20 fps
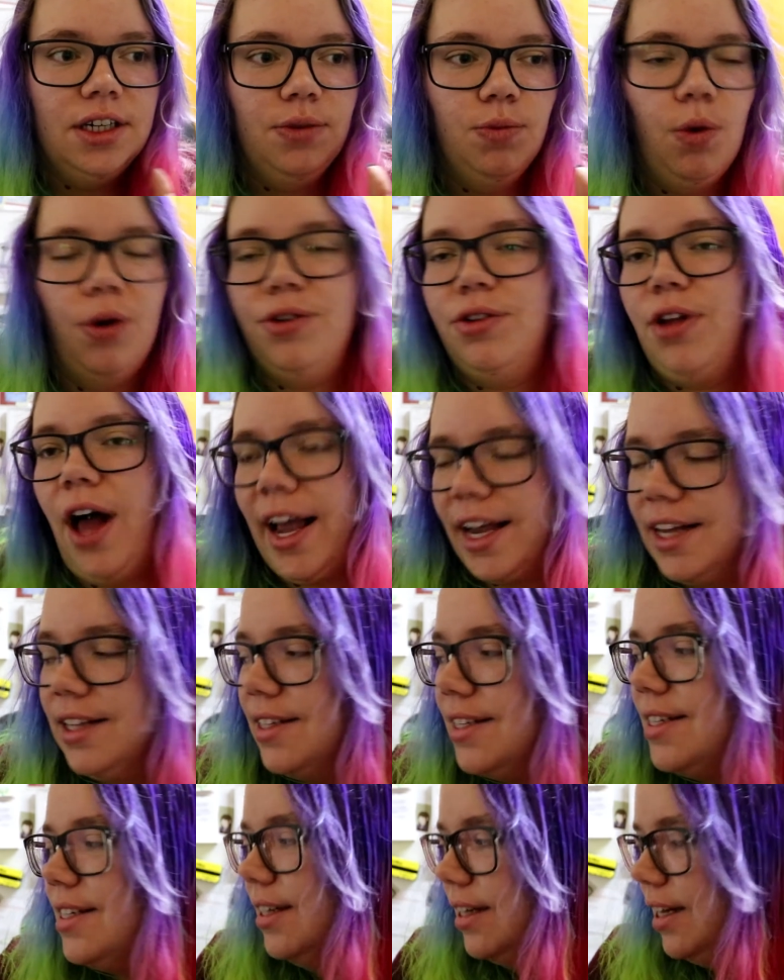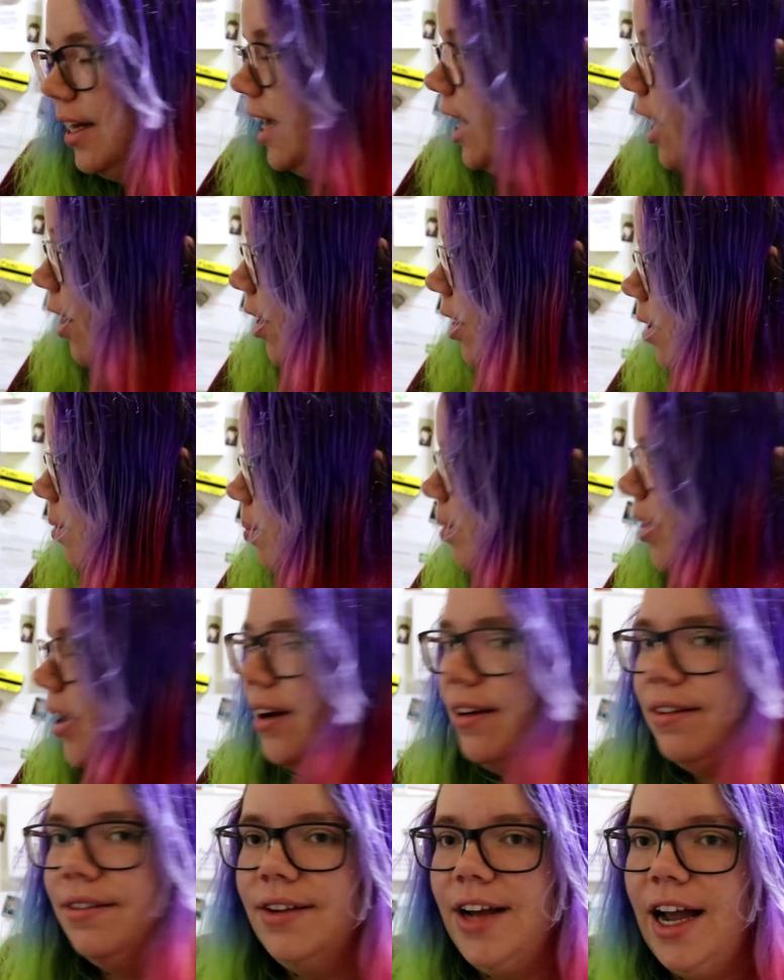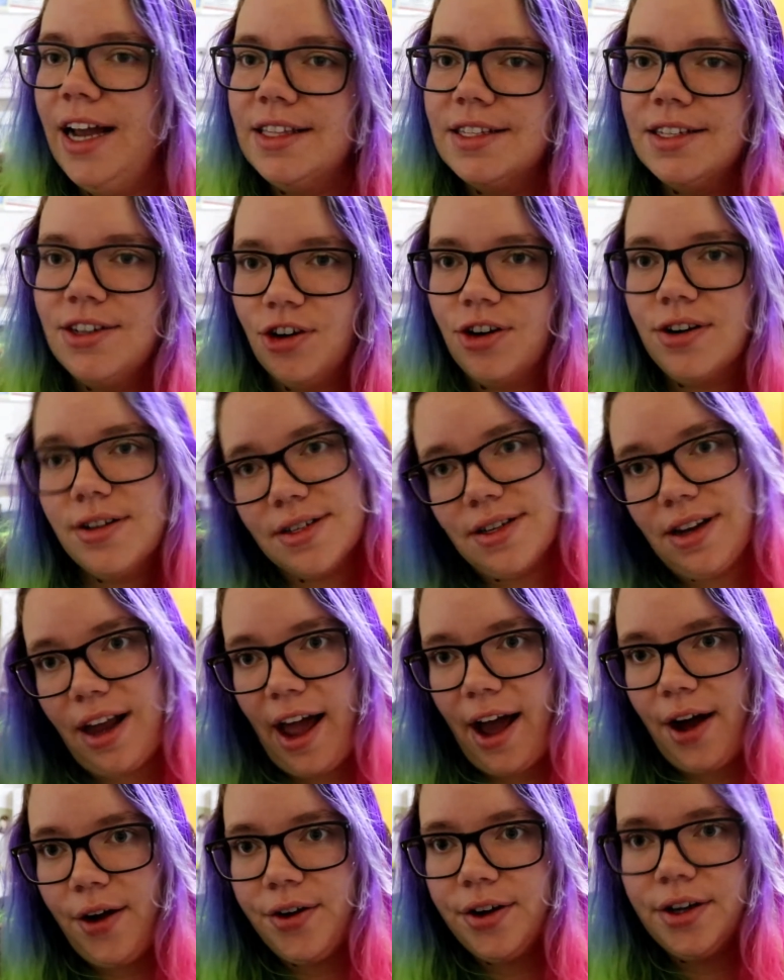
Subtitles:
Well, I can still hear it, but it's not as loud.